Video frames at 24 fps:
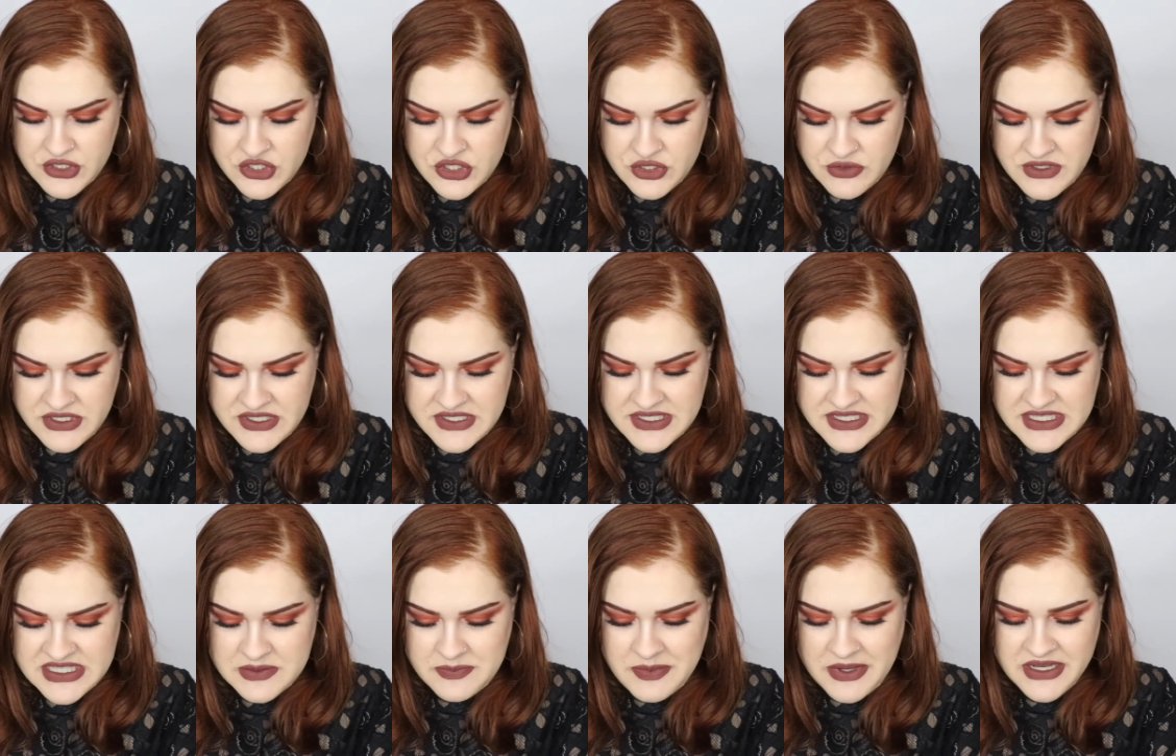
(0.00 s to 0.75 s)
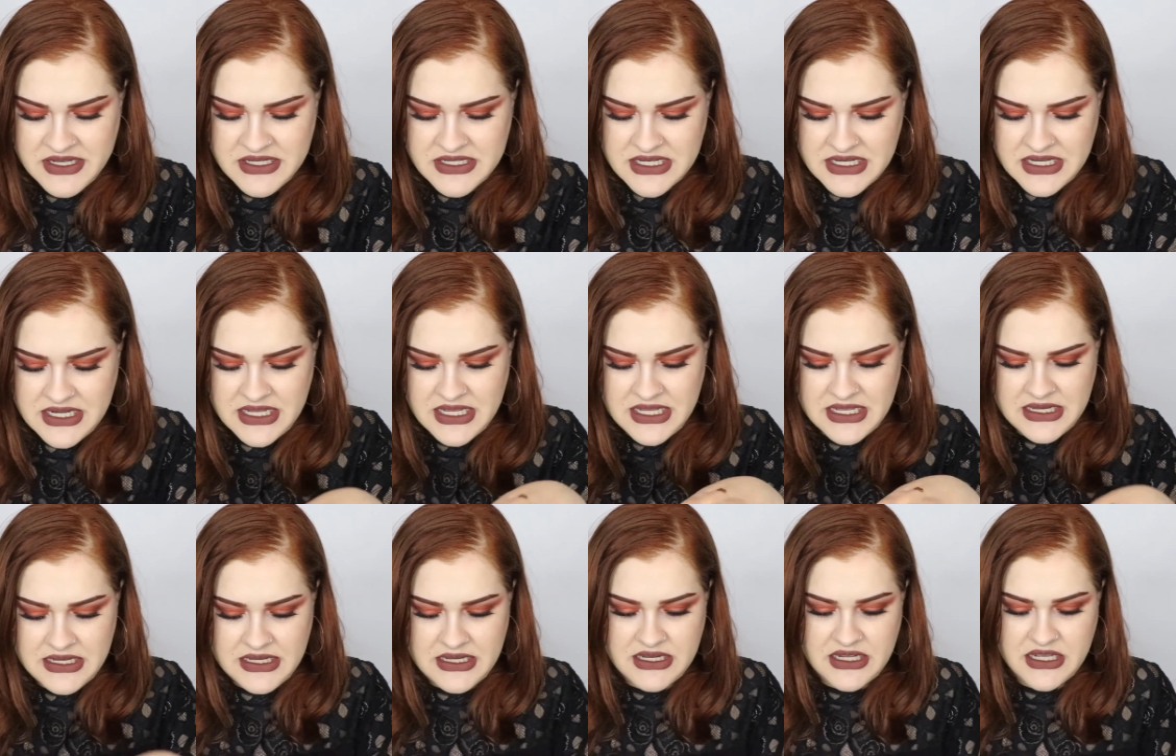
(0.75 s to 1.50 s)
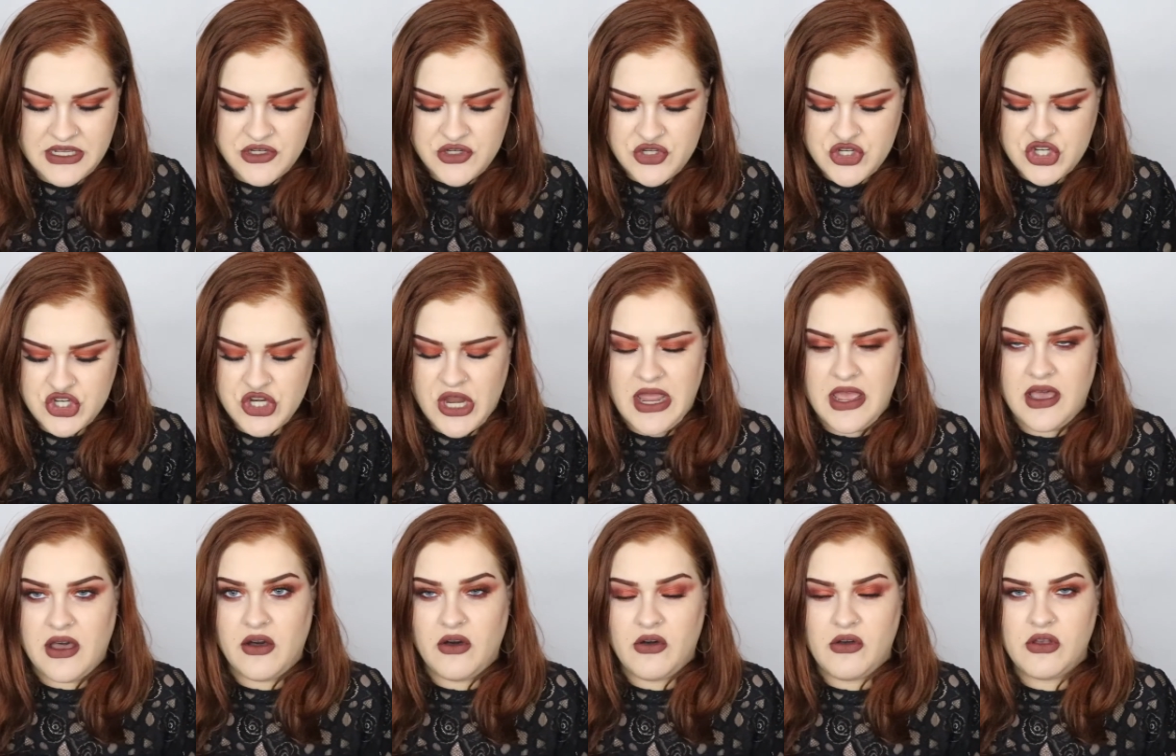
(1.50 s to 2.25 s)
So it's suspended in a
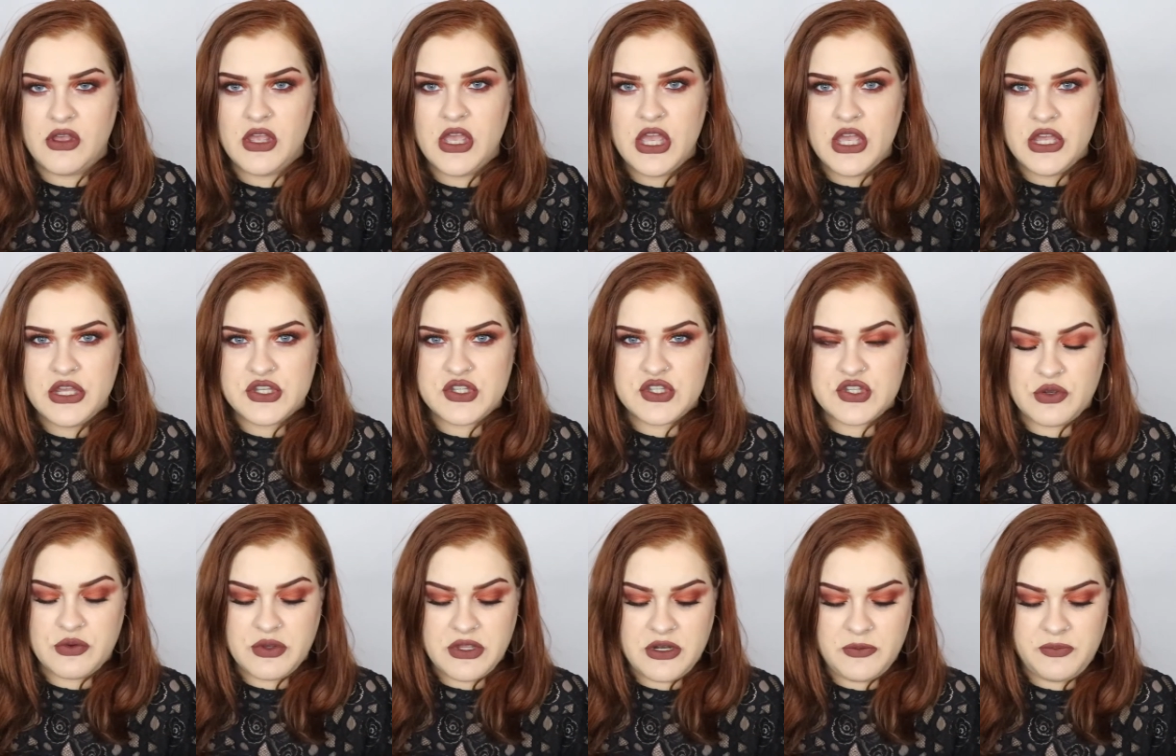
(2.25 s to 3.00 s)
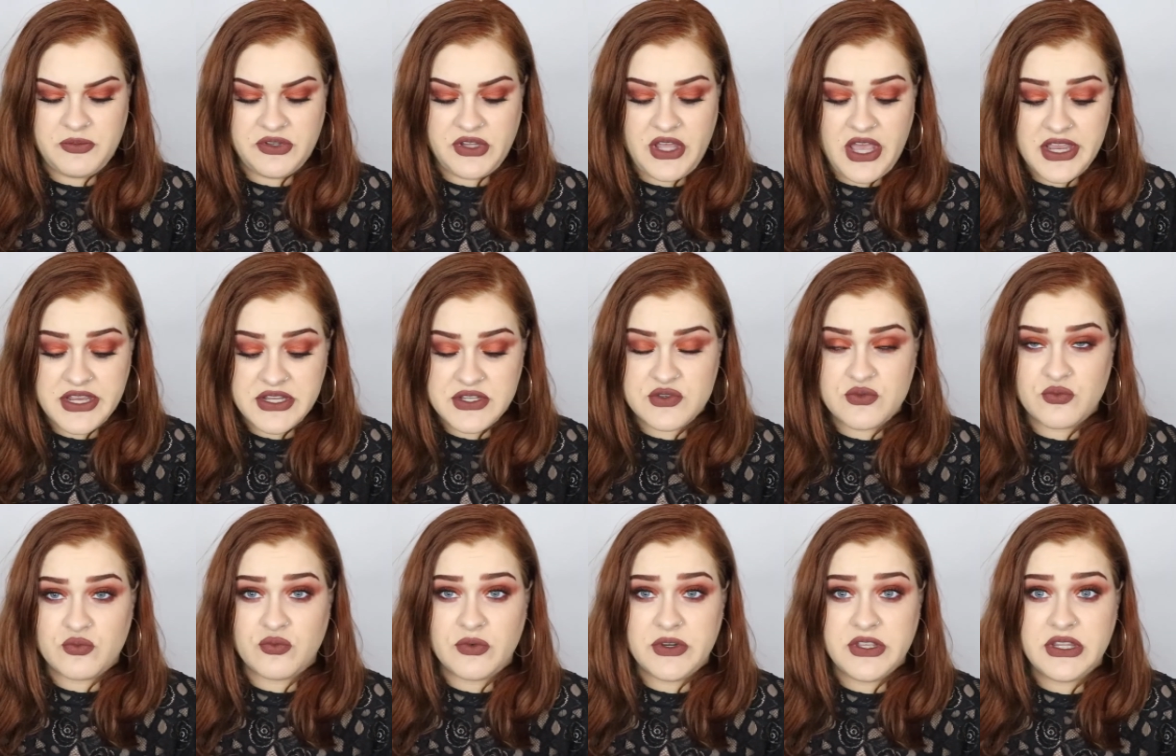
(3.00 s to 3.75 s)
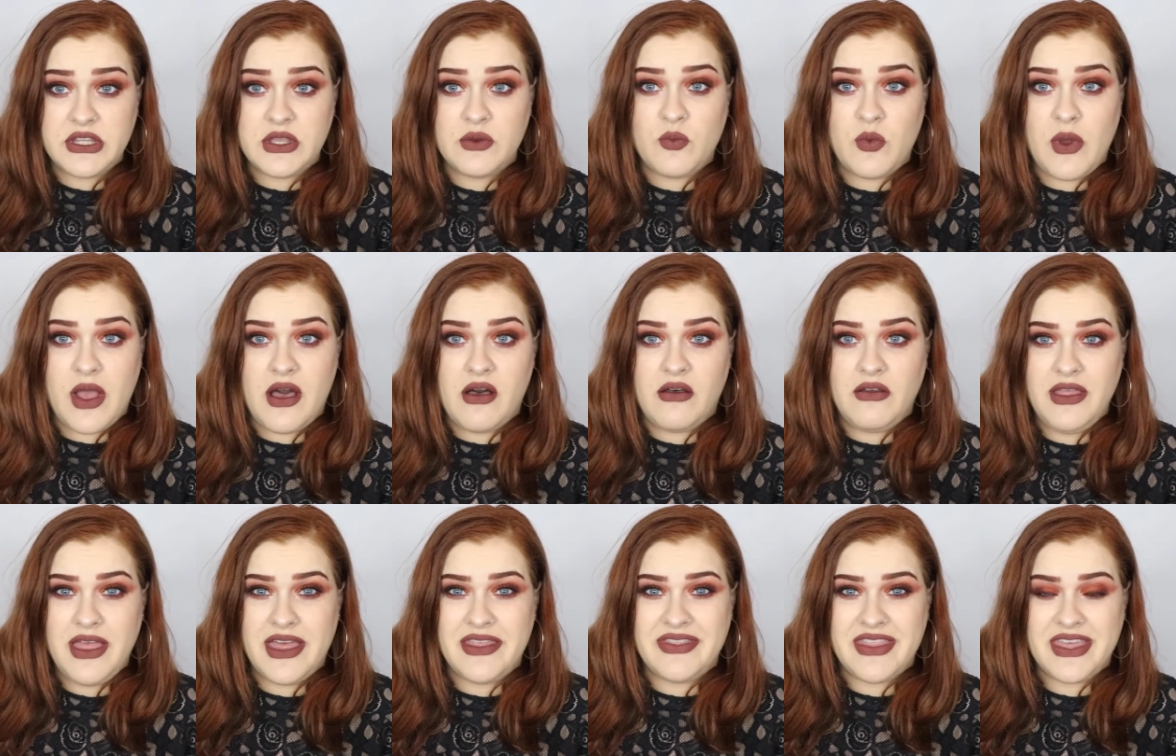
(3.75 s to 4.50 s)
gel, so it applies really
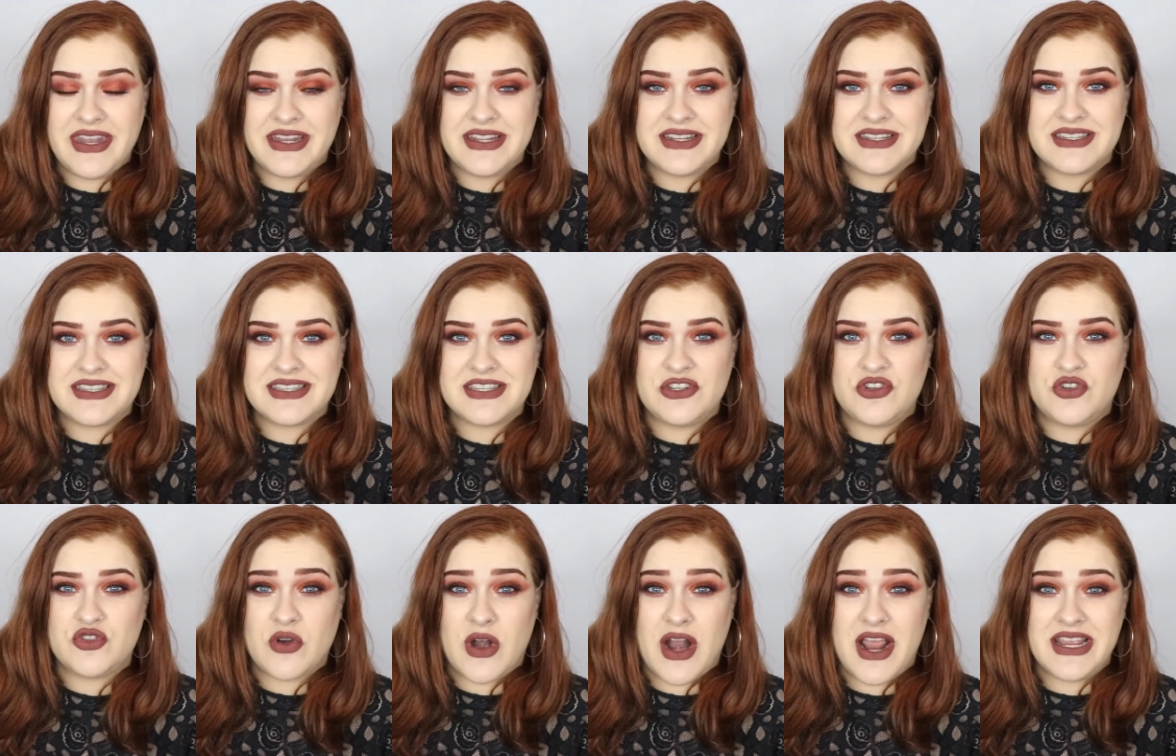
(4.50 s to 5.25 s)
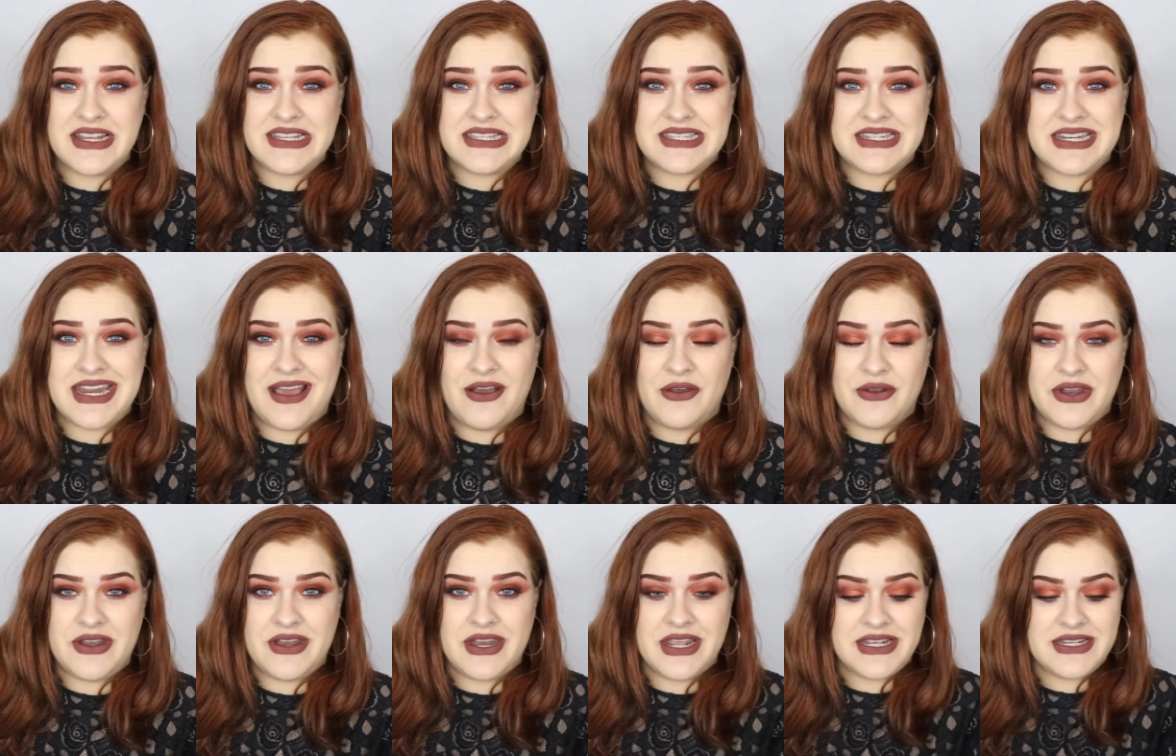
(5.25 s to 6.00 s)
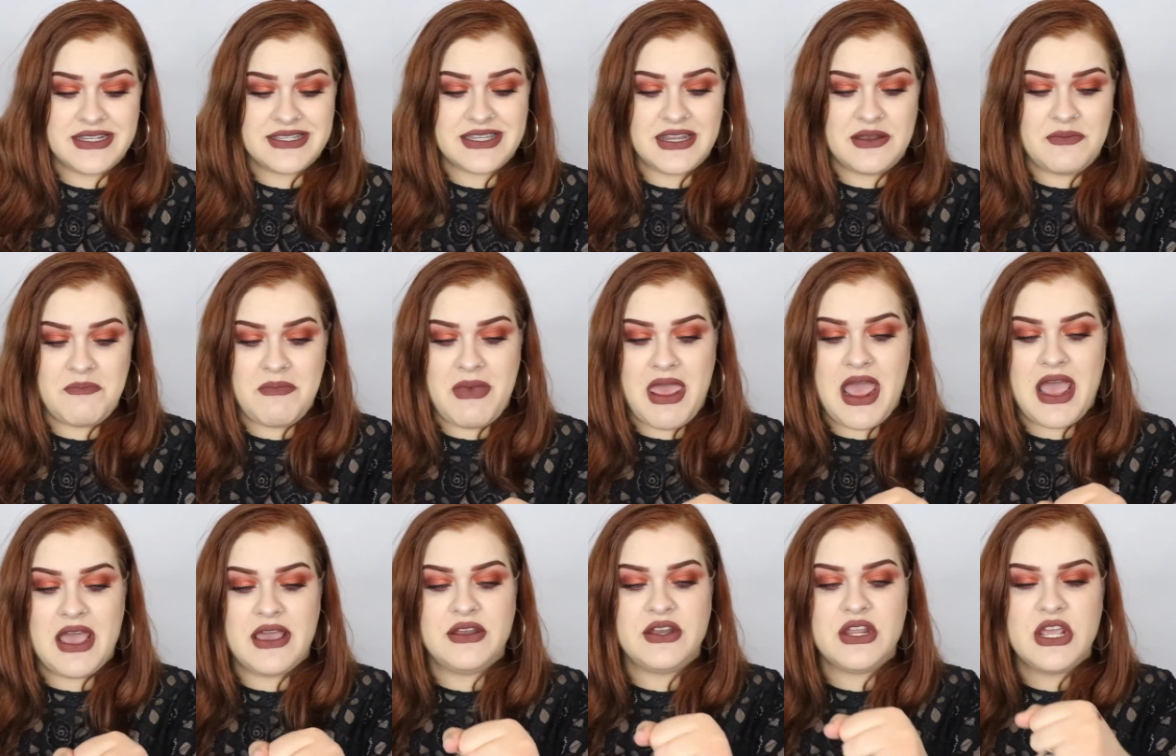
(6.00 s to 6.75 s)
well and then it dries down down nice and
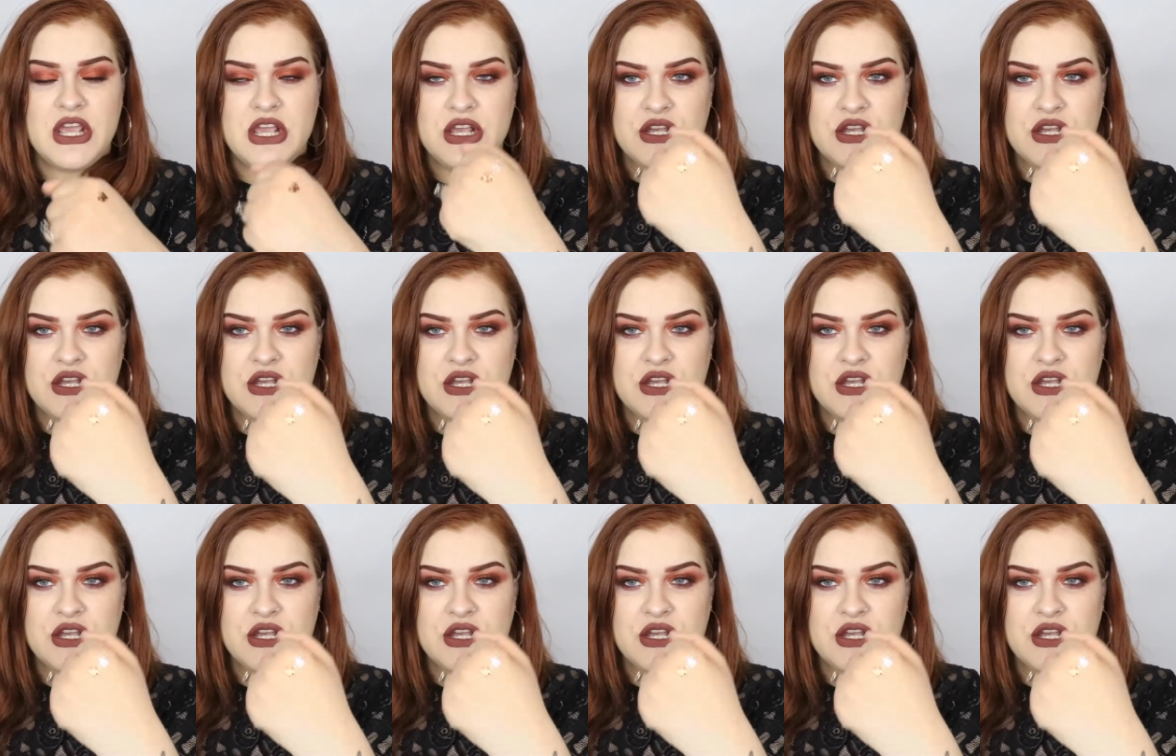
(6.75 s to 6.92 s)
matte.